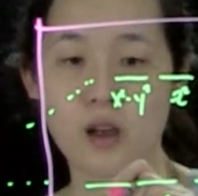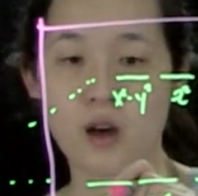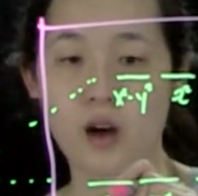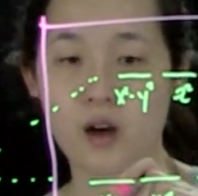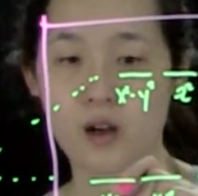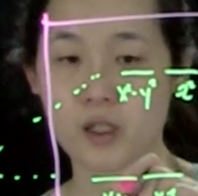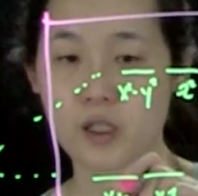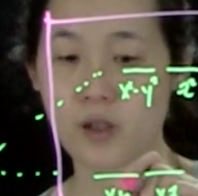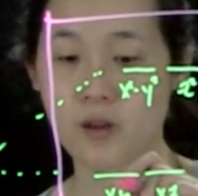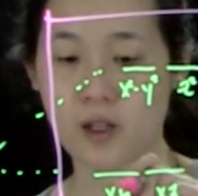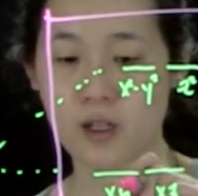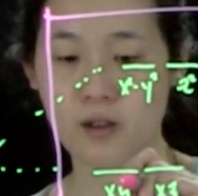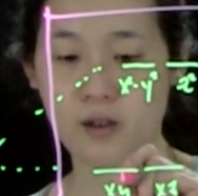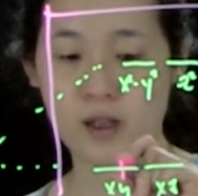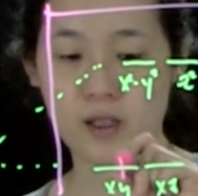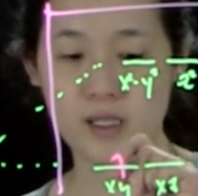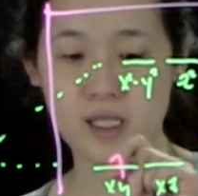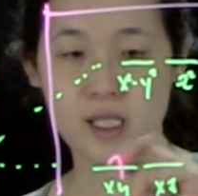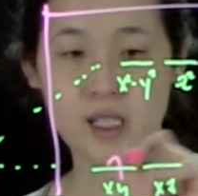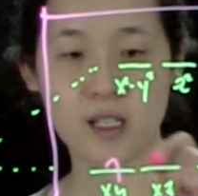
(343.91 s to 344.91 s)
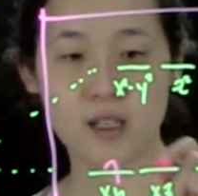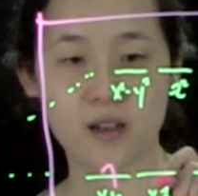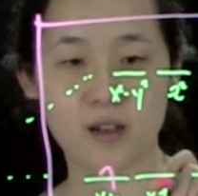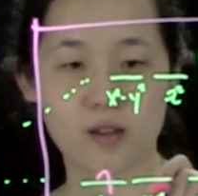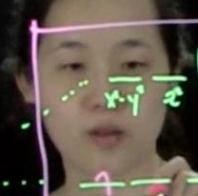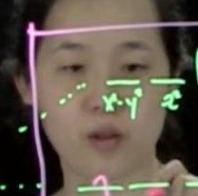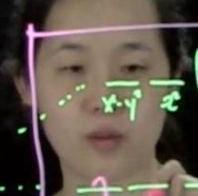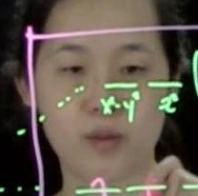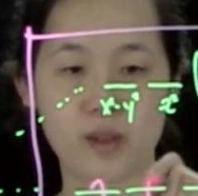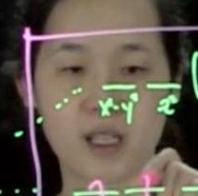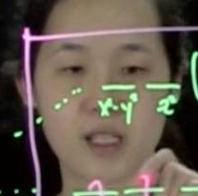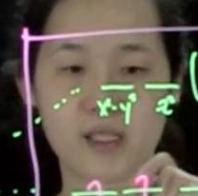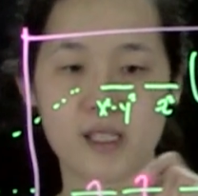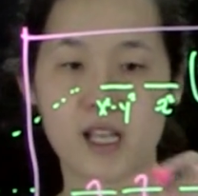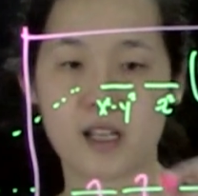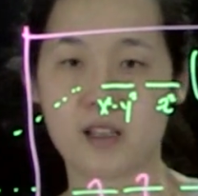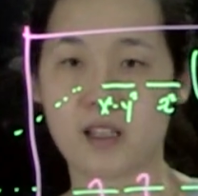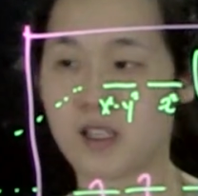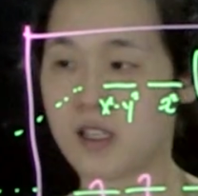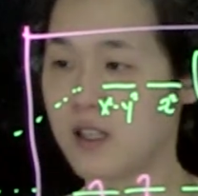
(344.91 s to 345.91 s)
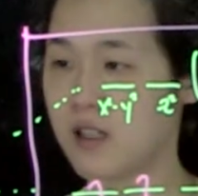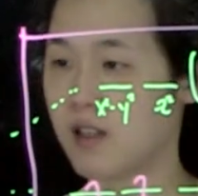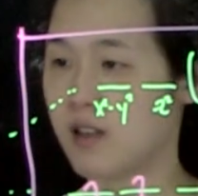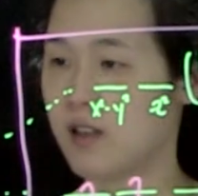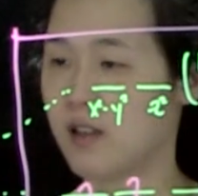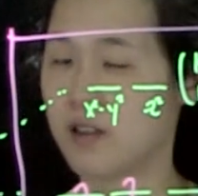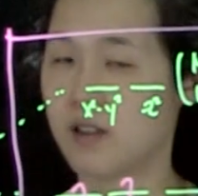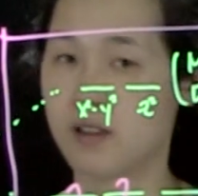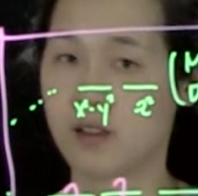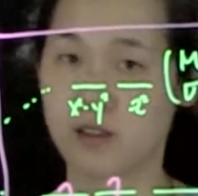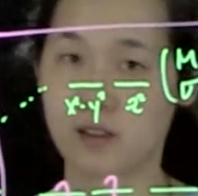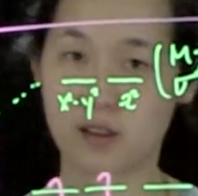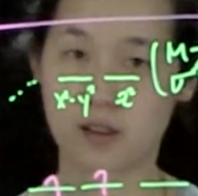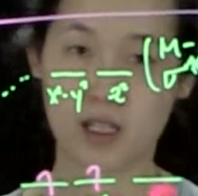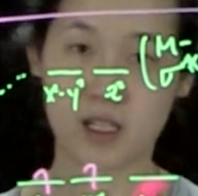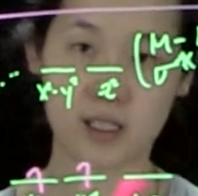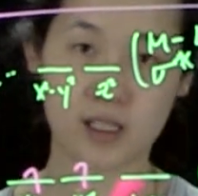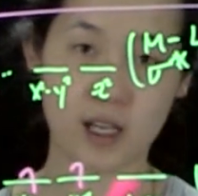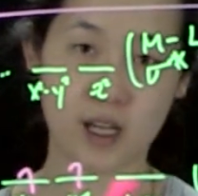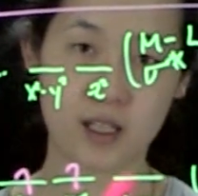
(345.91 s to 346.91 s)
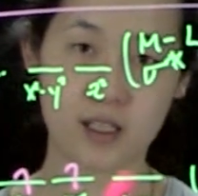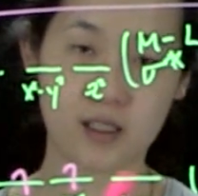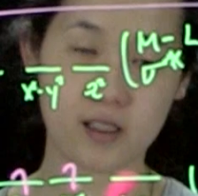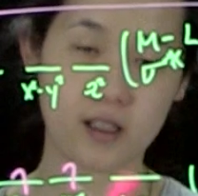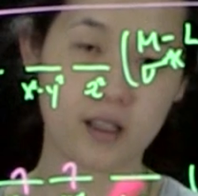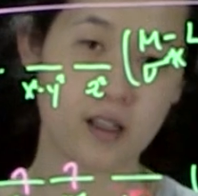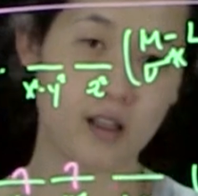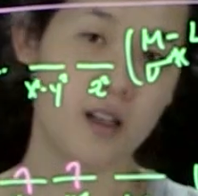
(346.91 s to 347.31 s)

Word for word: our two electrons here would be exactly here. So these guys.